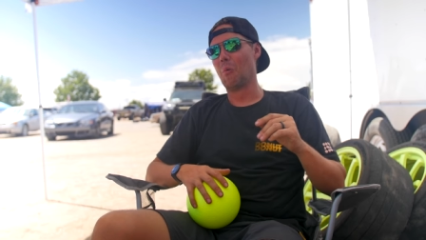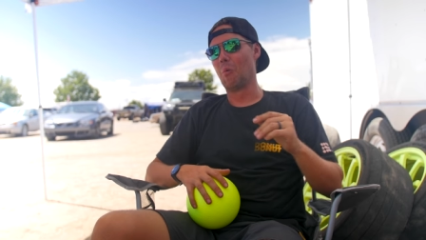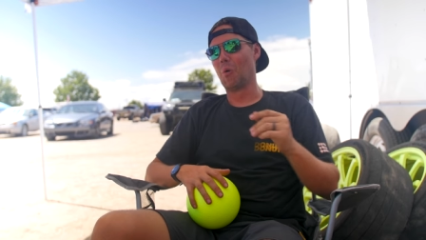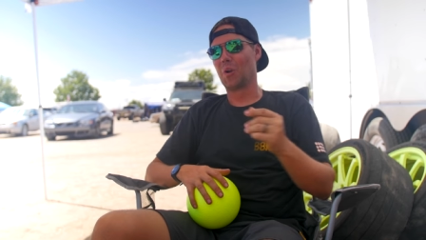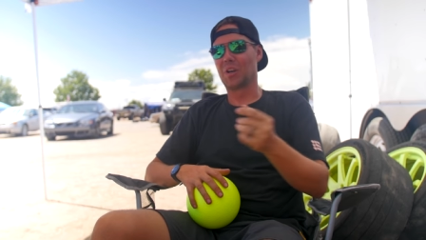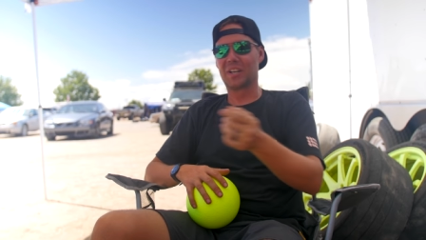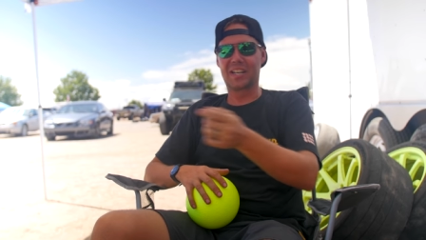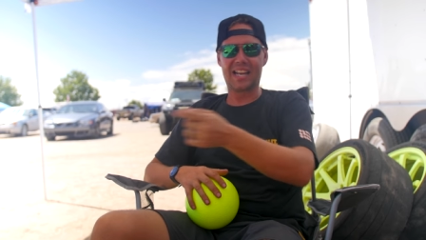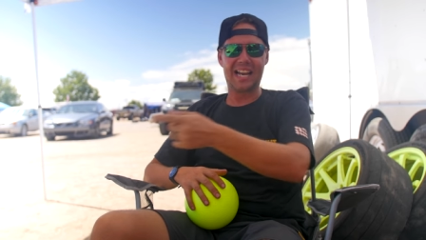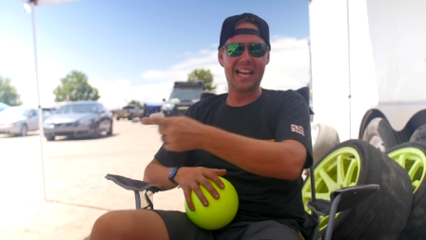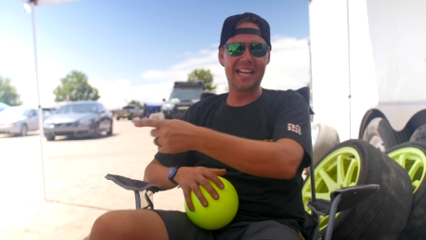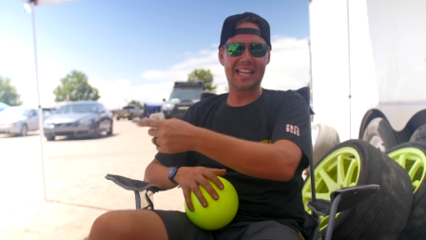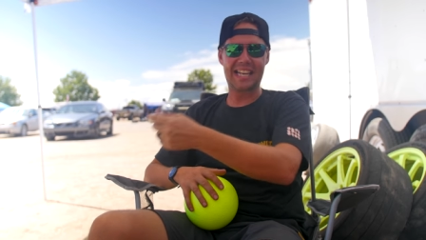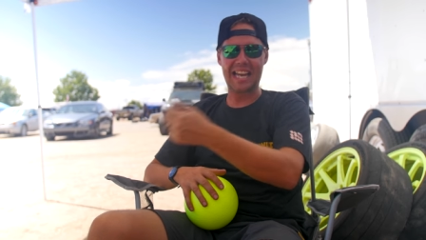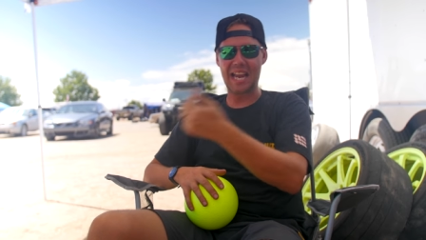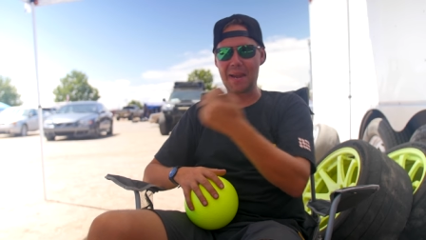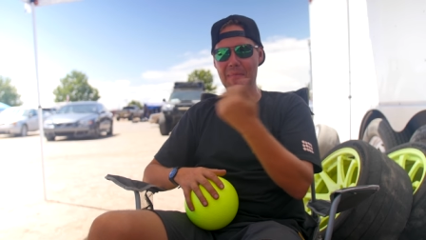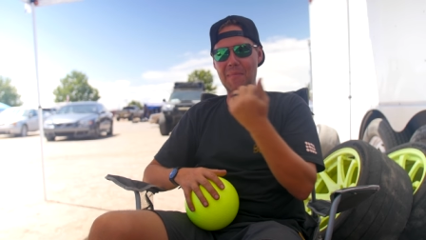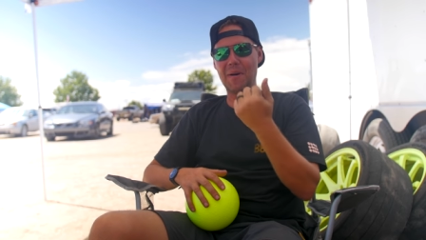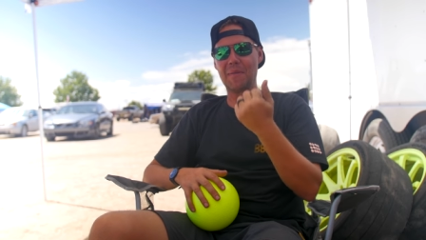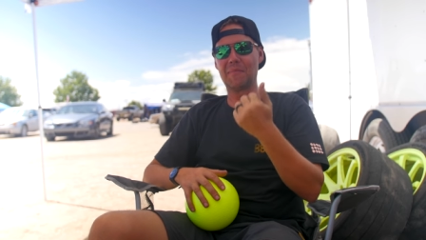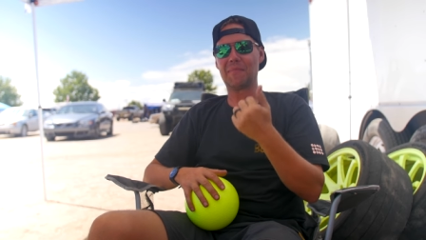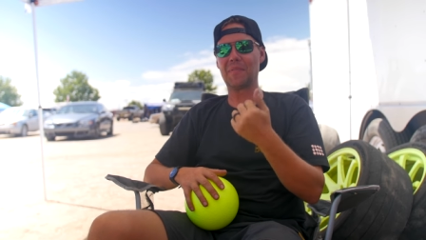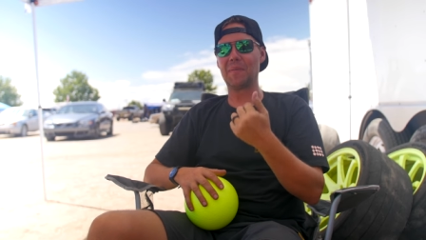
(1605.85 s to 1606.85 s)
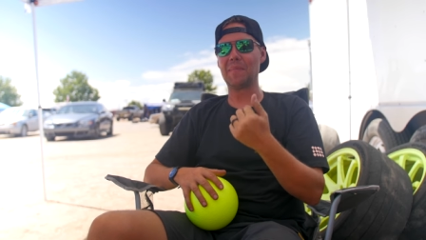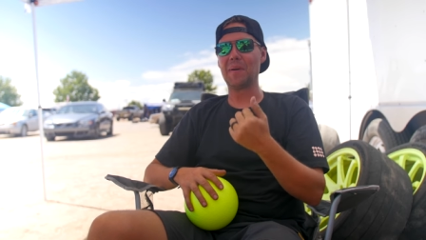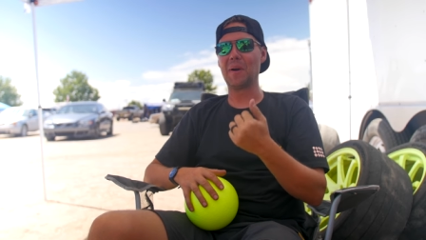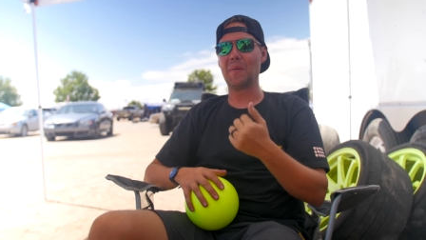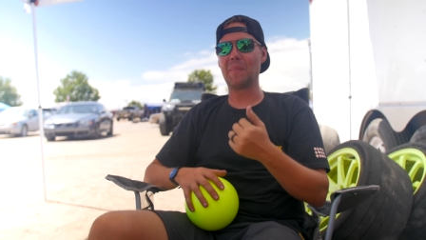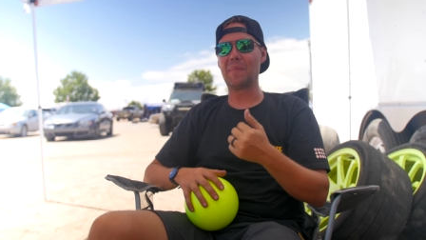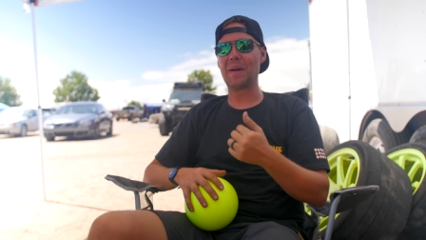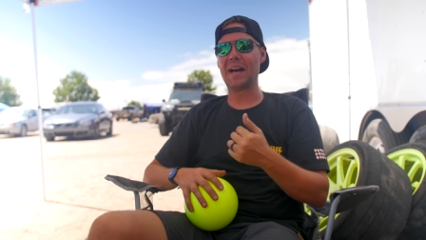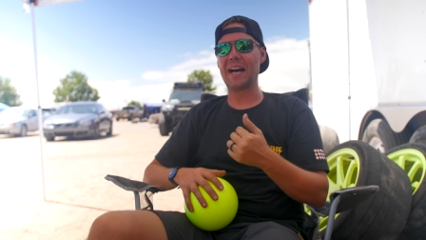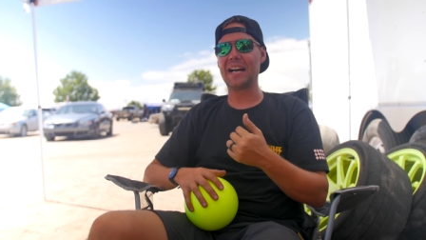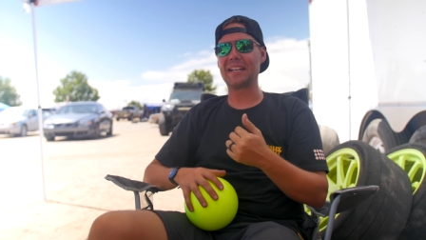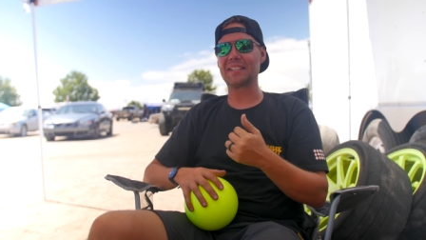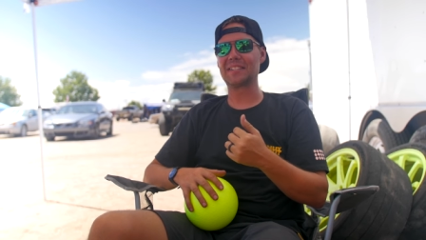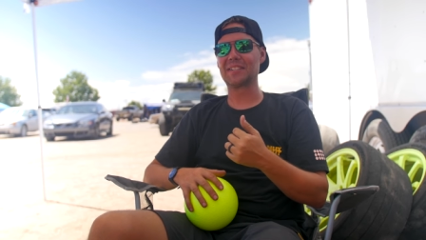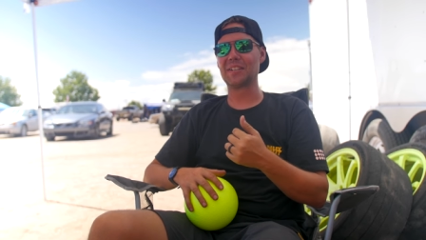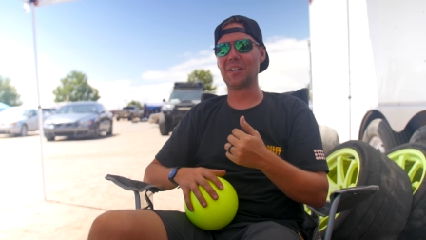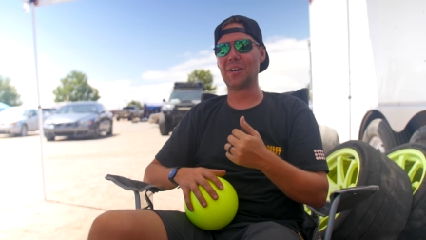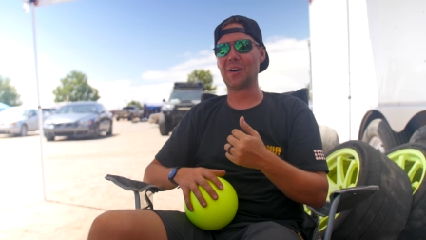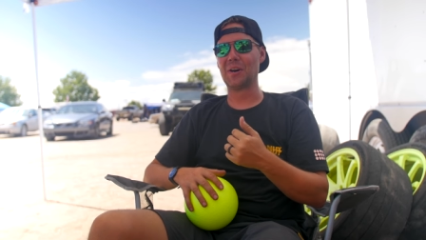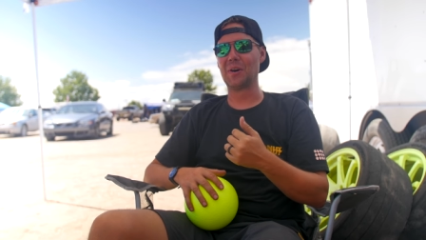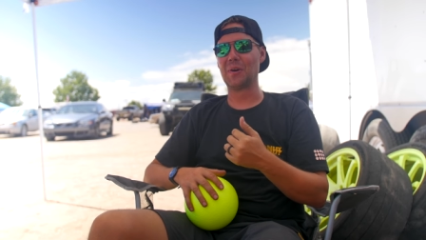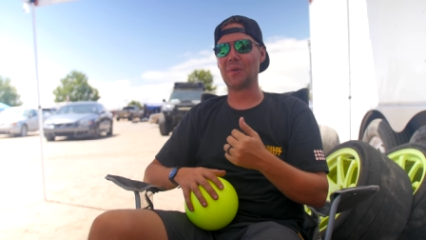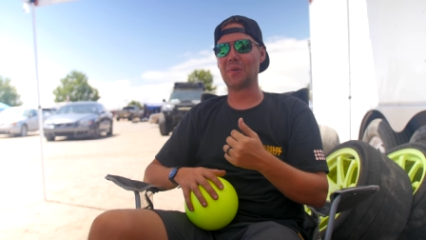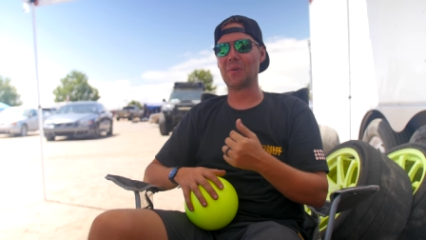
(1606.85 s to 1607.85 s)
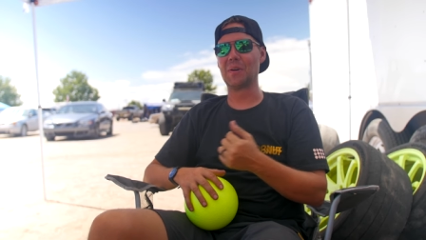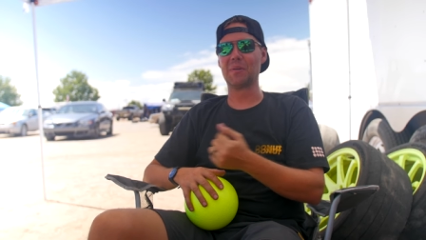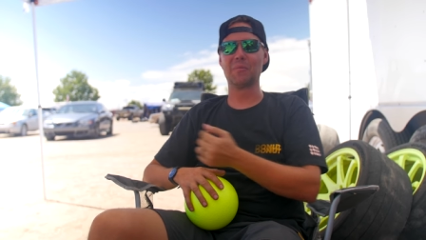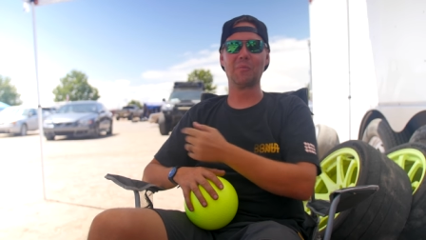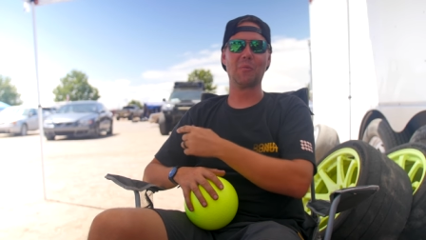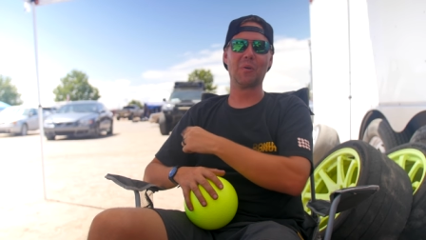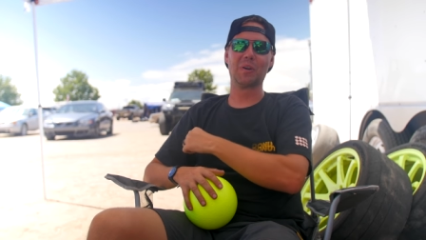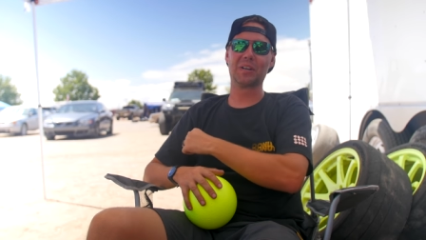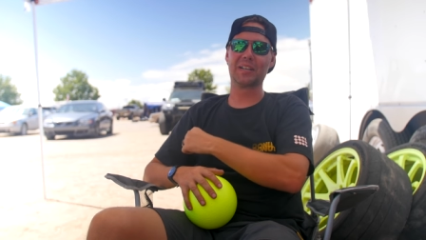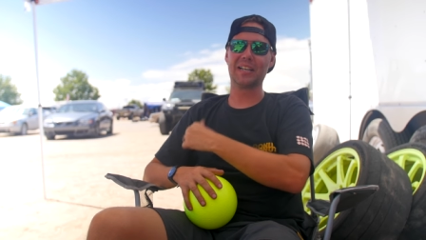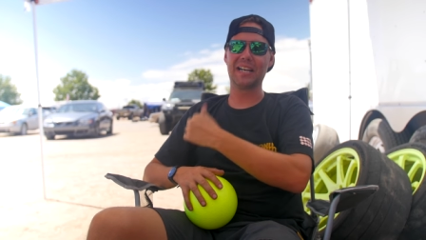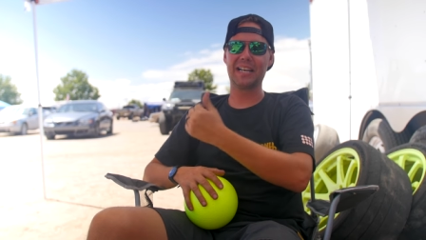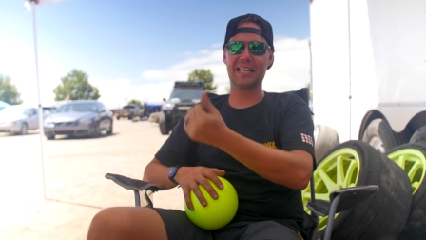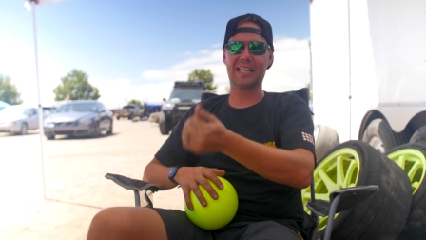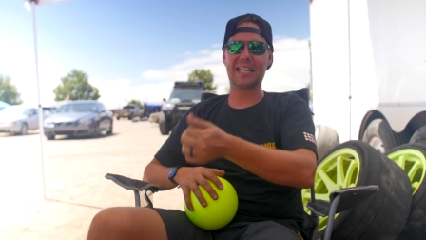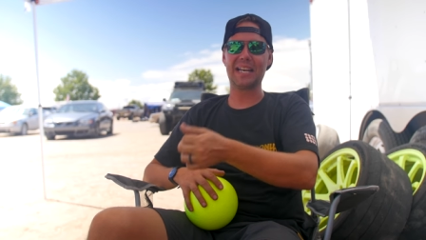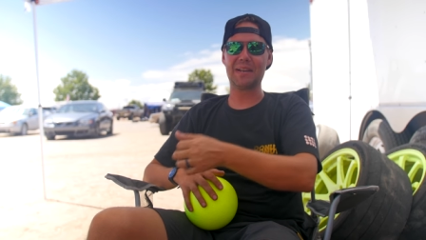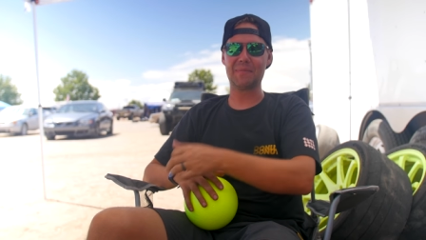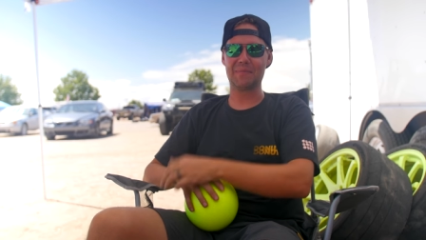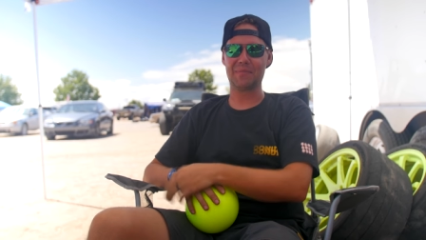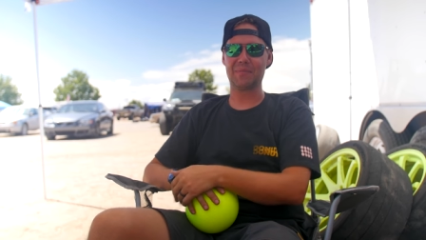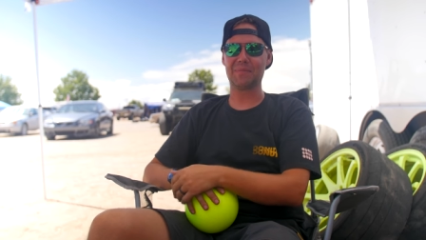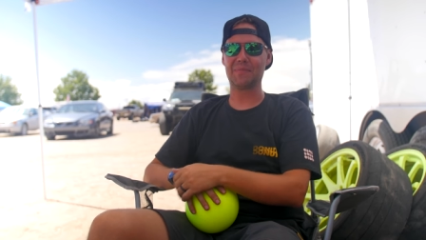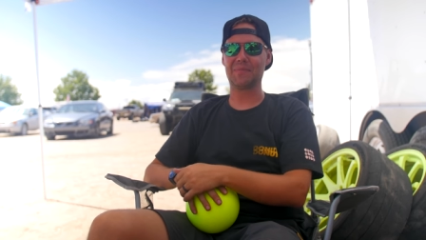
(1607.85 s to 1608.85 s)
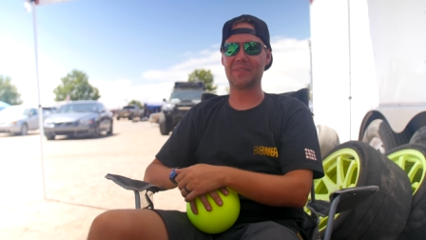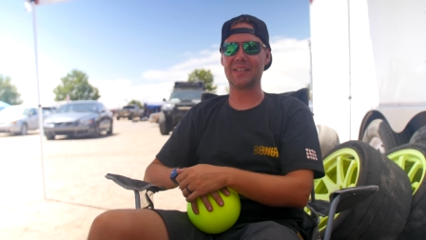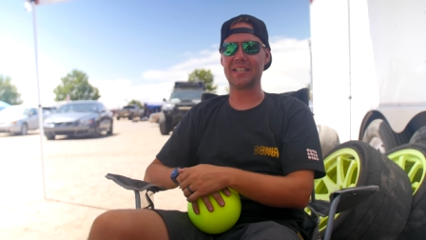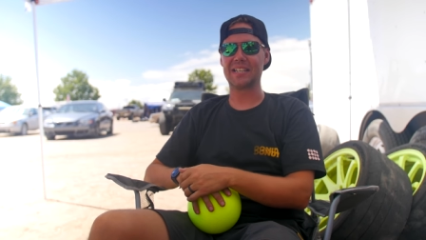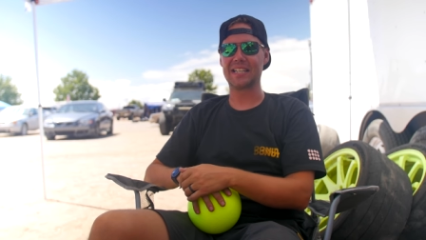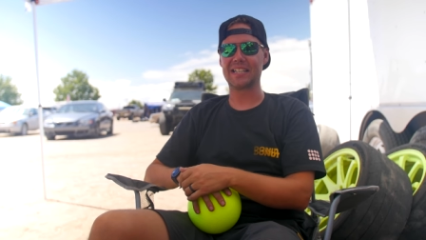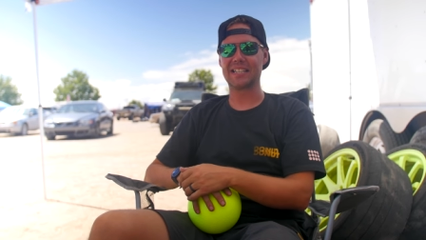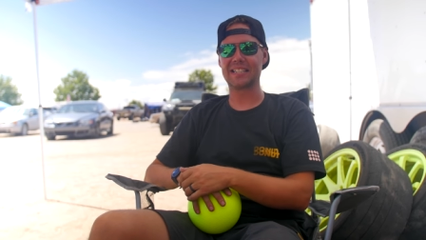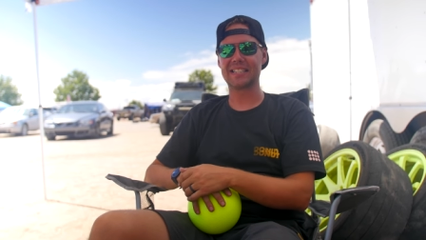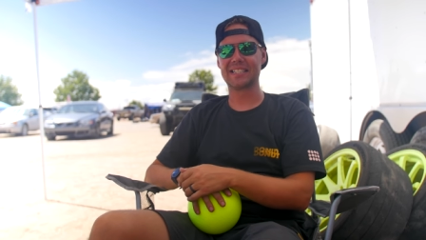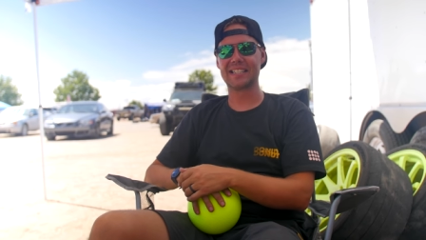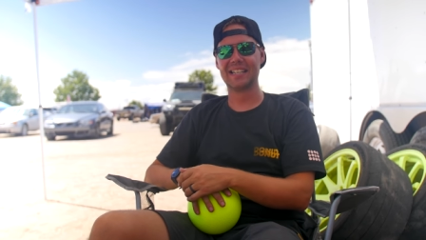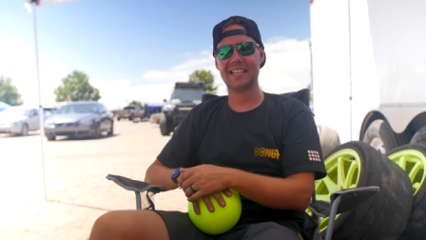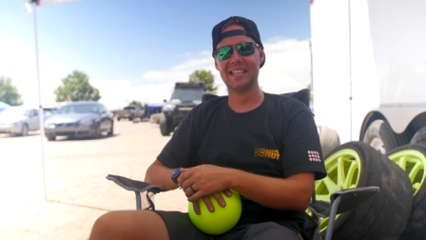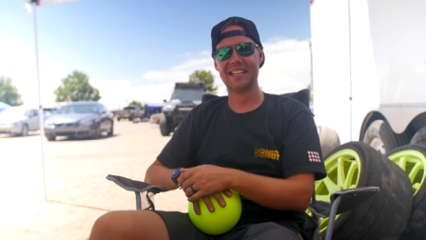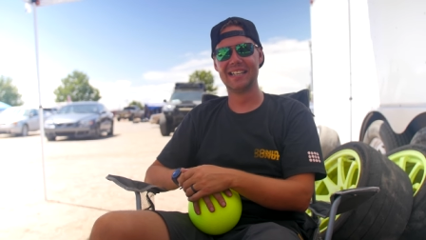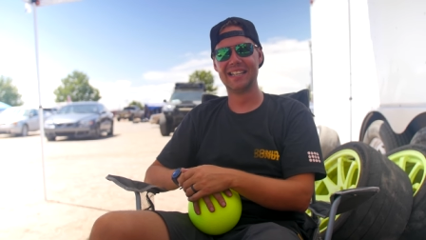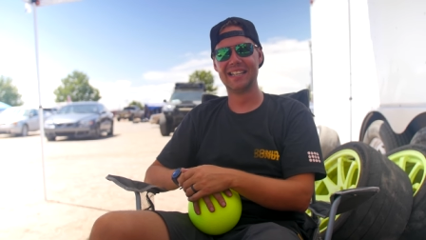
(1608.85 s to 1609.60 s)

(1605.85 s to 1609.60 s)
One guy came up from El Paso, and one guy came from Phoenix.